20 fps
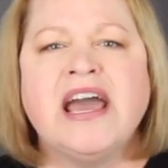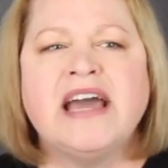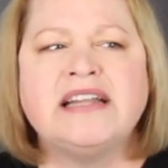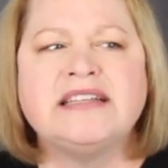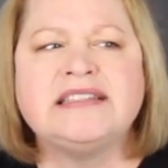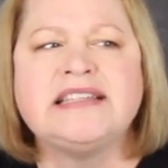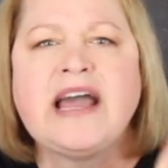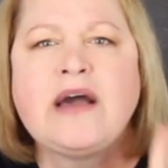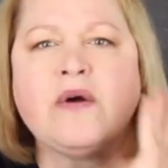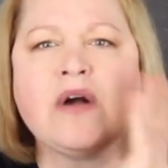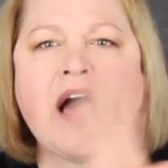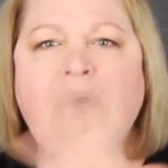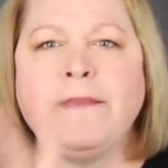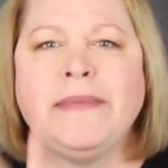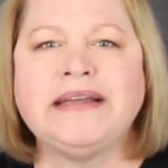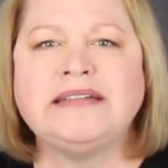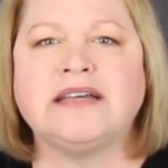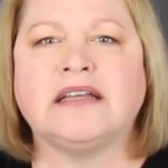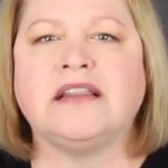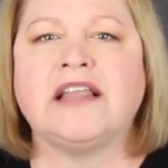It is now
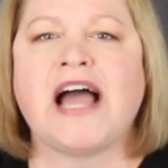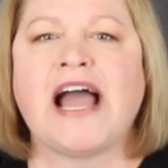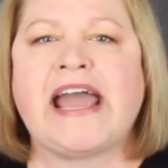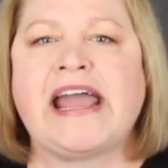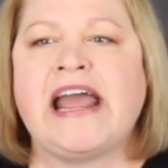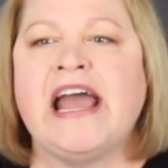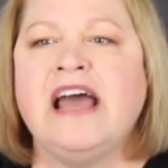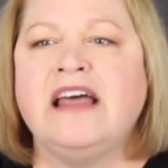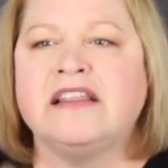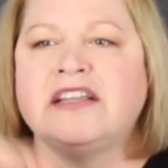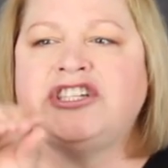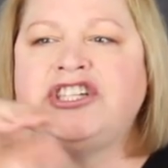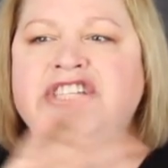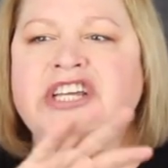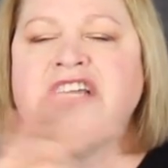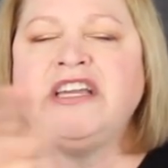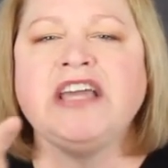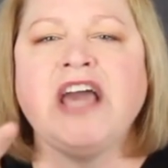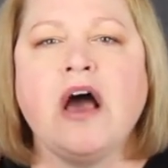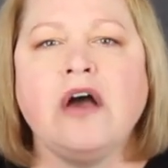coming to light. The
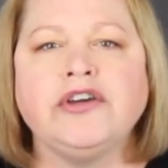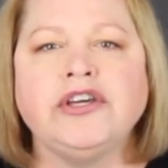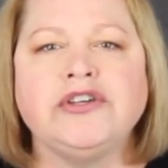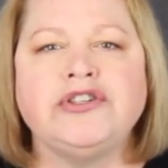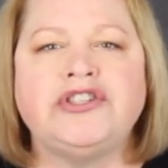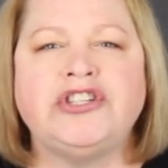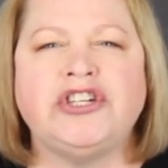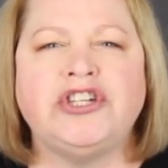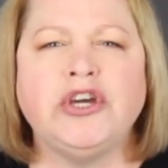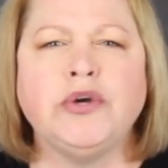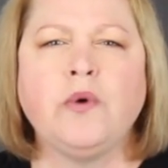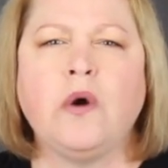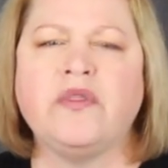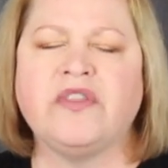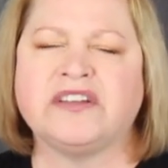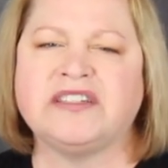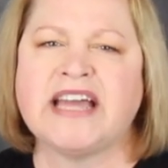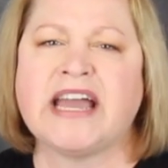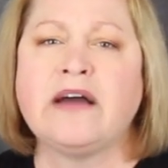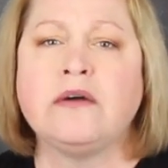shit y'all used to do
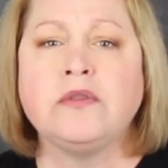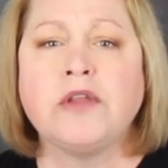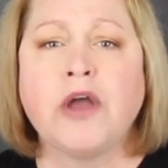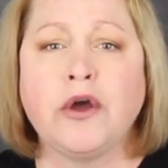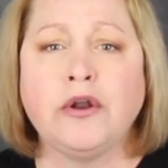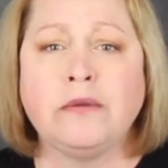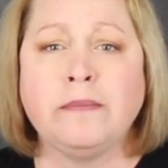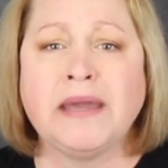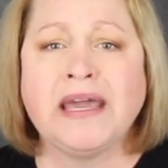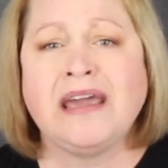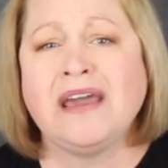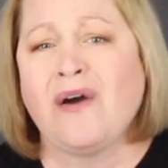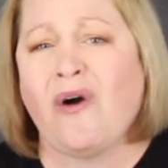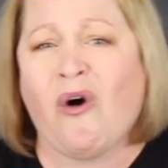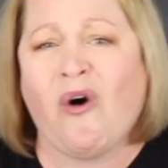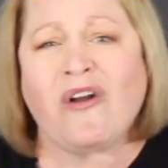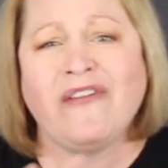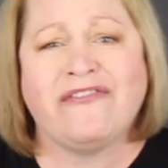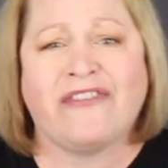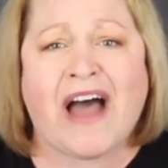on the download of me
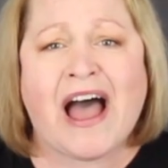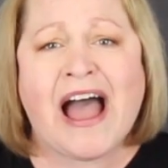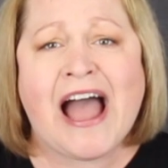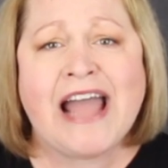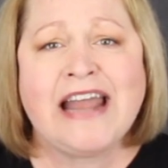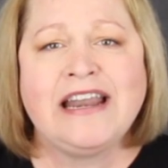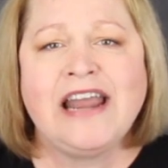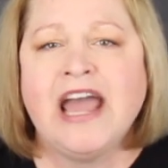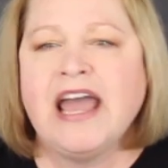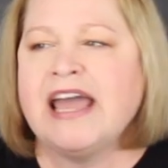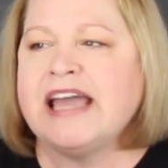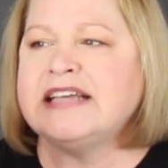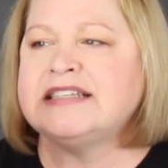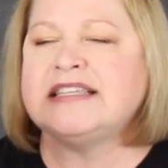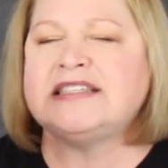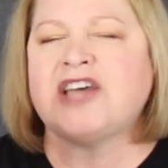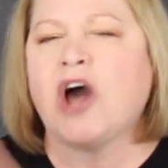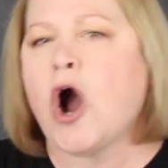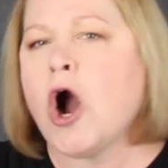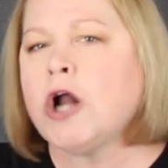on Vine,
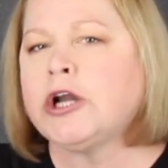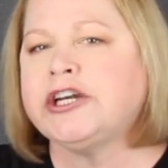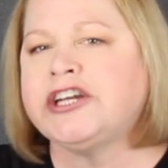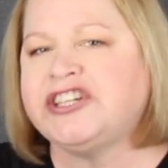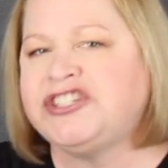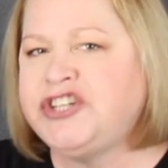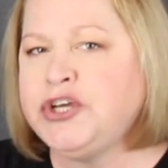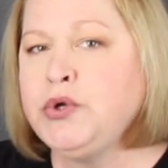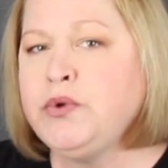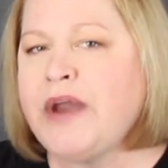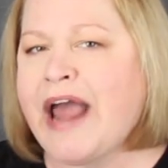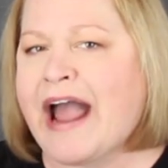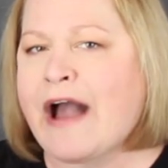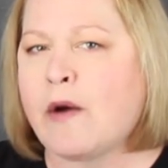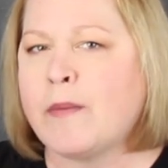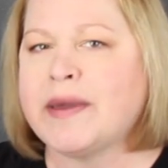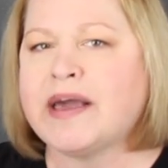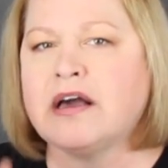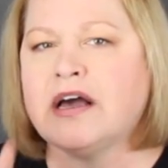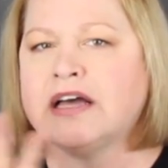it's harder to do
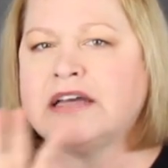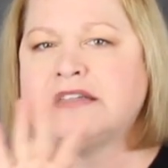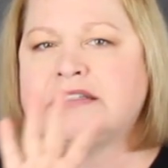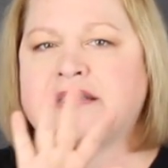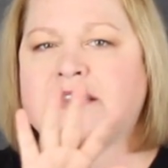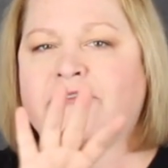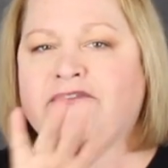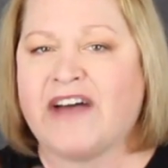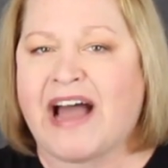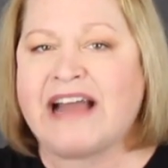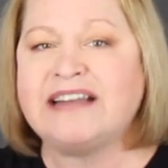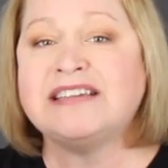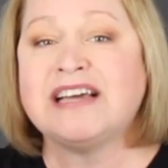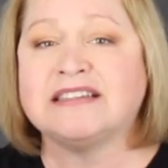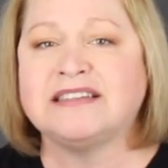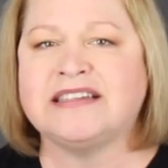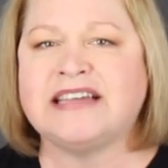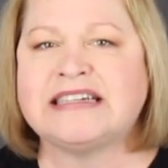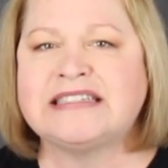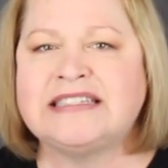now because Vine
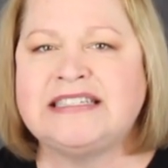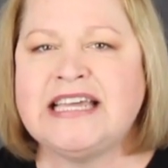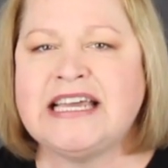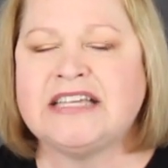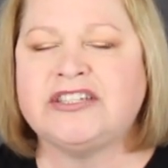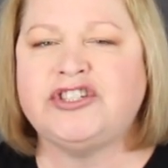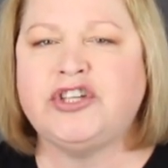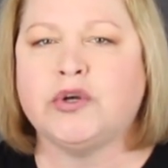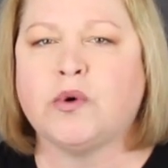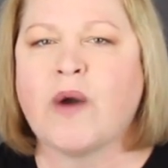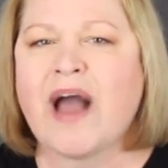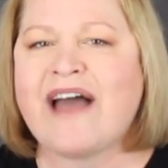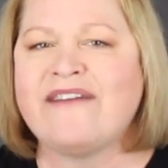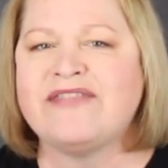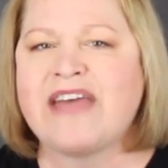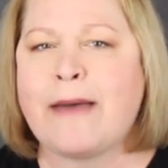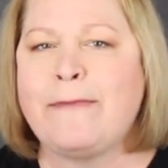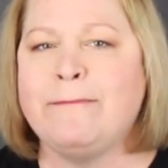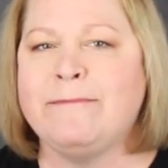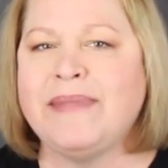doesn't exist. You don't
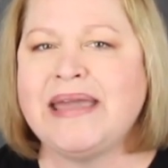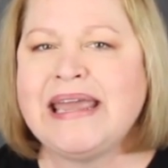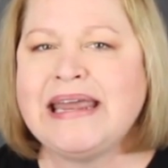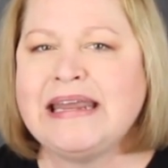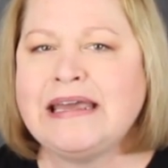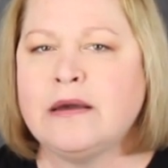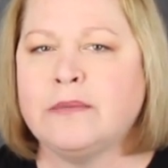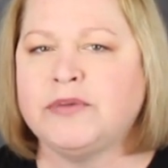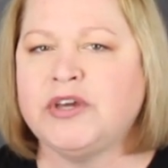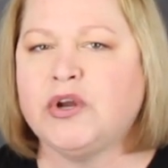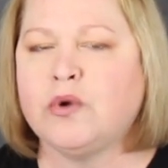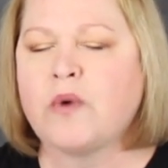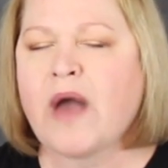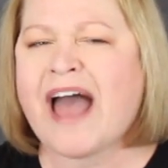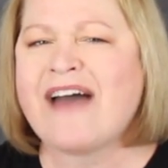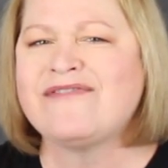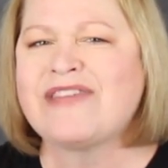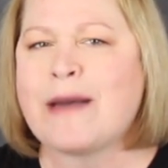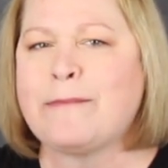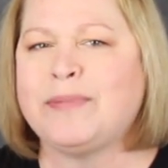have that medium. You don't
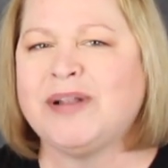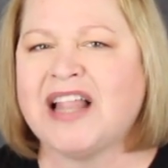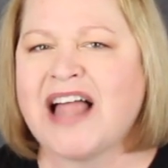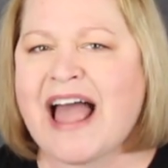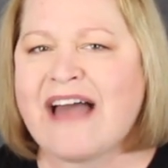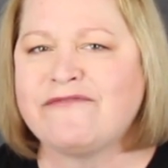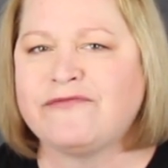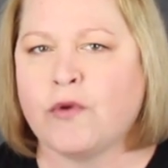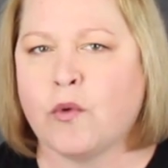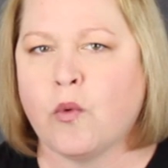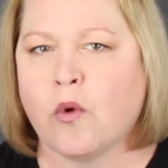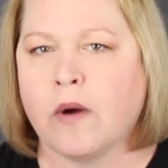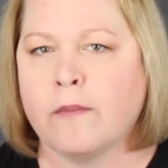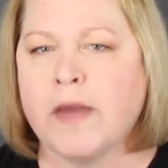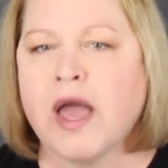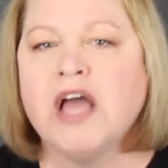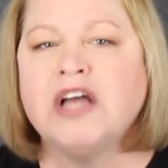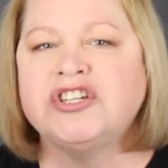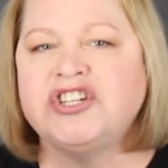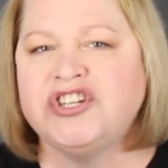have that
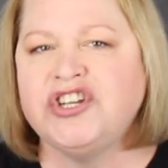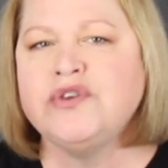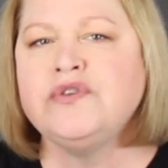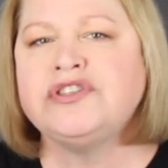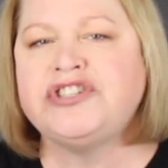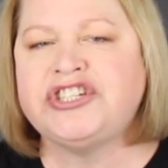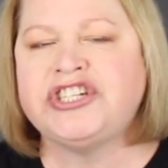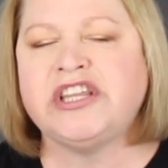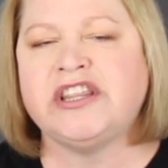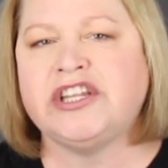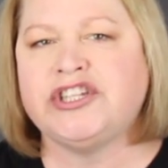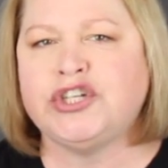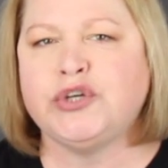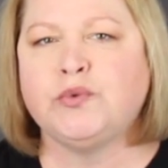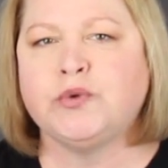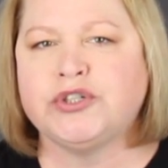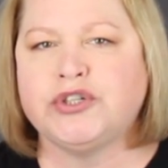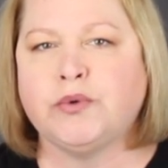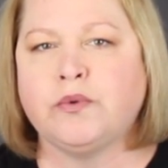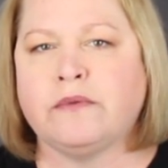platform to do the shit that
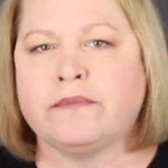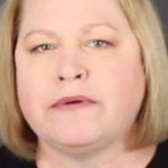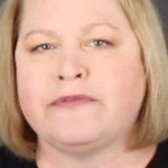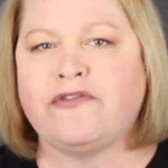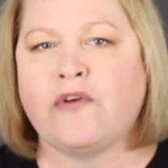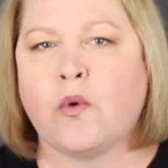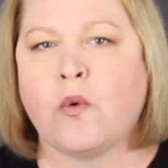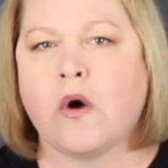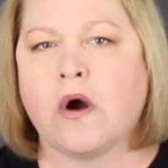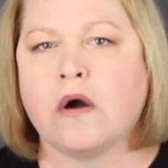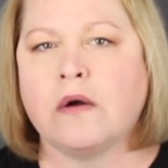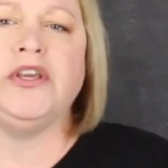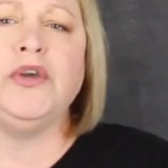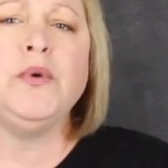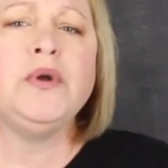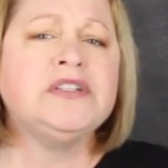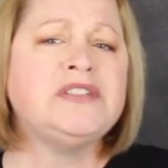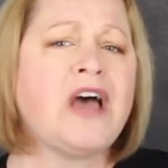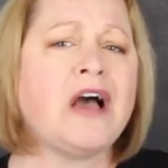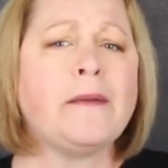you were doing before.
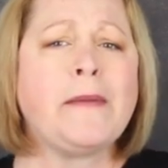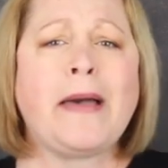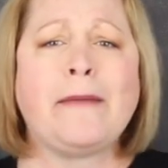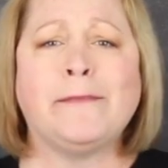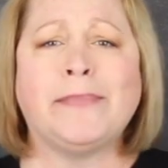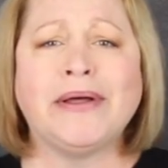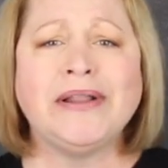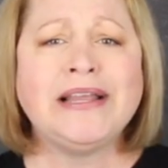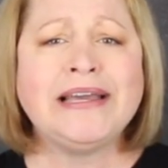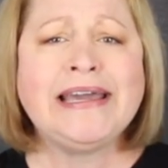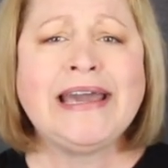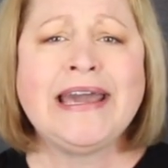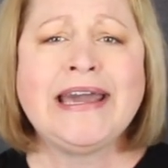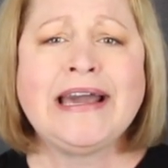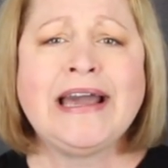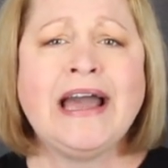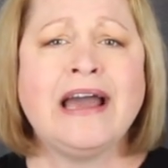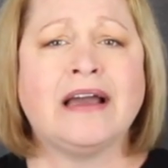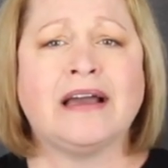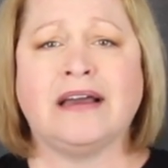You want to talk about
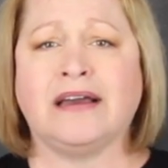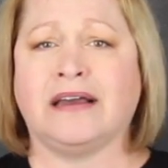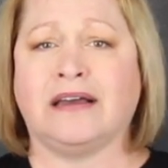bullying?